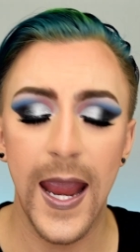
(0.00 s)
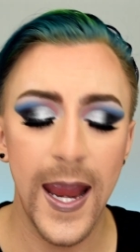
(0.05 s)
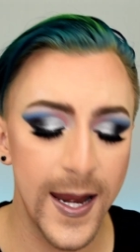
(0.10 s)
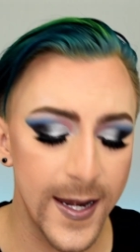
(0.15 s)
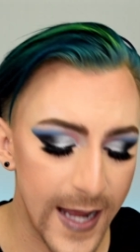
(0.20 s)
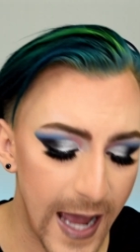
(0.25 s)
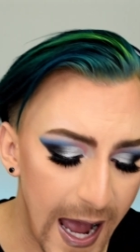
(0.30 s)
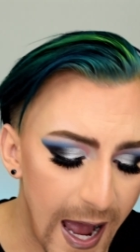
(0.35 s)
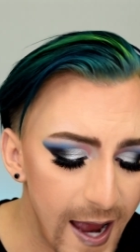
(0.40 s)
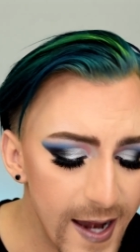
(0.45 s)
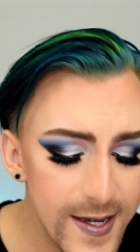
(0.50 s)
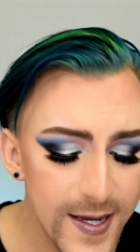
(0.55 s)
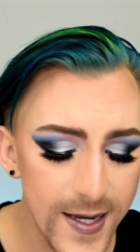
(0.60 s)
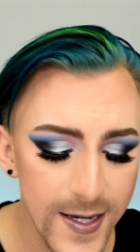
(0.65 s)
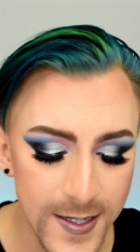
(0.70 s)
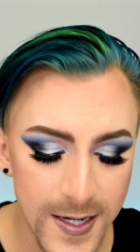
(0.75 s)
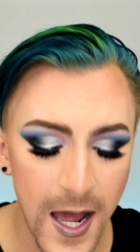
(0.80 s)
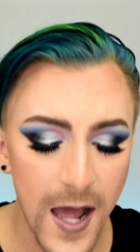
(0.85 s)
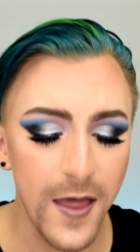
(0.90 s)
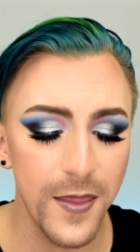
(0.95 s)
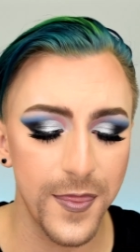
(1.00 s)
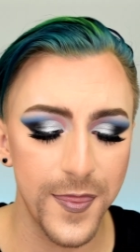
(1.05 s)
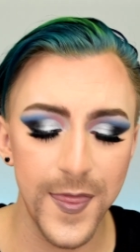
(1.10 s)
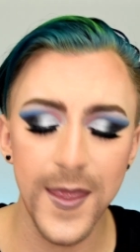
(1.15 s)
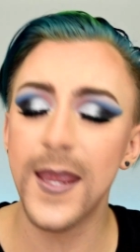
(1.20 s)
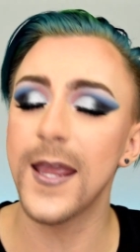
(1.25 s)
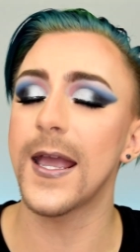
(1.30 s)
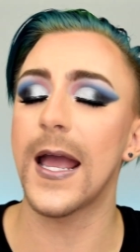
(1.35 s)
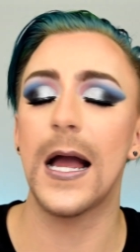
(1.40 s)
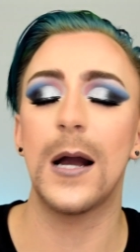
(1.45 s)
and I did not
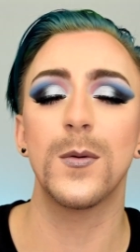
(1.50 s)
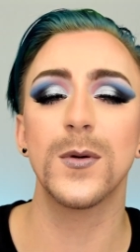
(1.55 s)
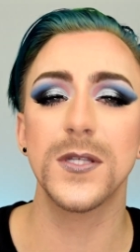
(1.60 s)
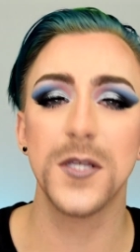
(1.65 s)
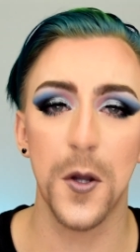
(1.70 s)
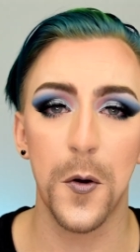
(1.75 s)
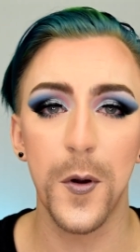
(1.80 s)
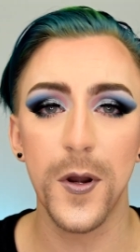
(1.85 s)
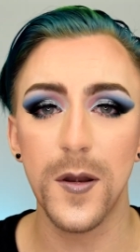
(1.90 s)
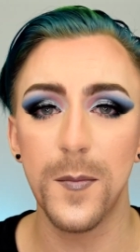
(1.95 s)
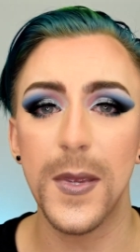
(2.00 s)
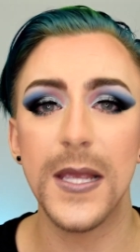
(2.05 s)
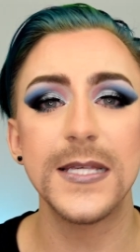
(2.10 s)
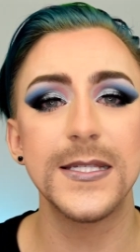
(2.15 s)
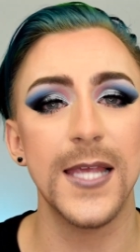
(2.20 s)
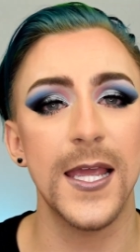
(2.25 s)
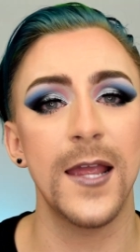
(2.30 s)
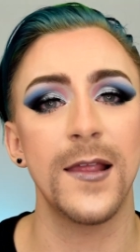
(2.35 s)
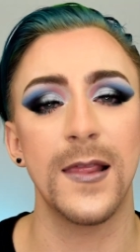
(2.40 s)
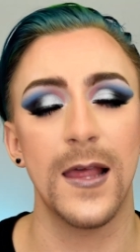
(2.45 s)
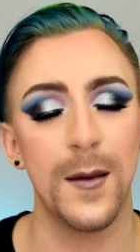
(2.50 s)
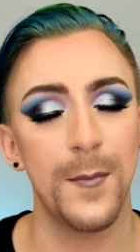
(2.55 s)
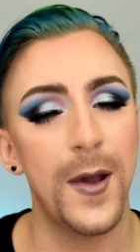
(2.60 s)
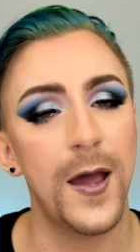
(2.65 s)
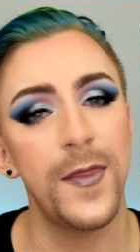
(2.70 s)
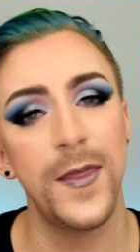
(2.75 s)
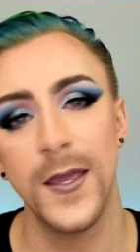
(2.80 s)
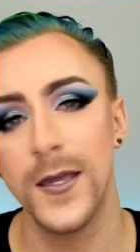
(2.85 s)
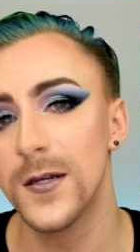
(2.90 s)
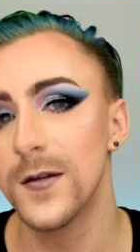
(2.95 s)
think I was going to be saying that
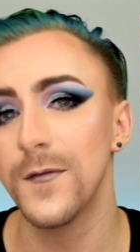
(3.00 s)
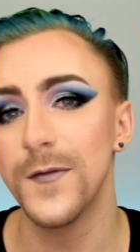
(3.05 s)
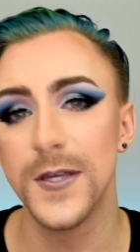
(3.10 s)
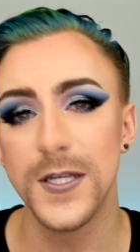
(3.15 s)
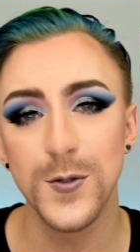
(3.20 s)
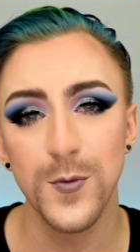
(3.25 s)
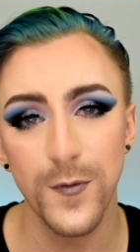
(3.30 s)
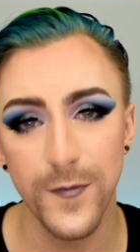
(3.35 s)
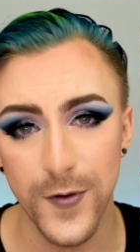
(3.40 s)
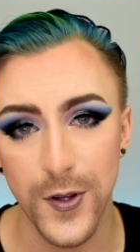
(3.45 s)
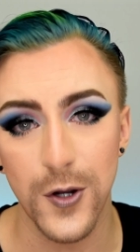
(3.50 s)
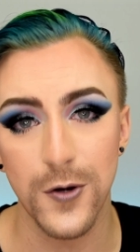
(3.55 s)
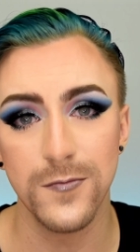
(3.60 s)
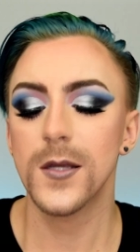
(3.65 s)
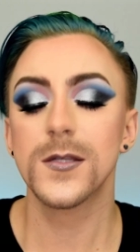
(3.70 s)
by the end of this review.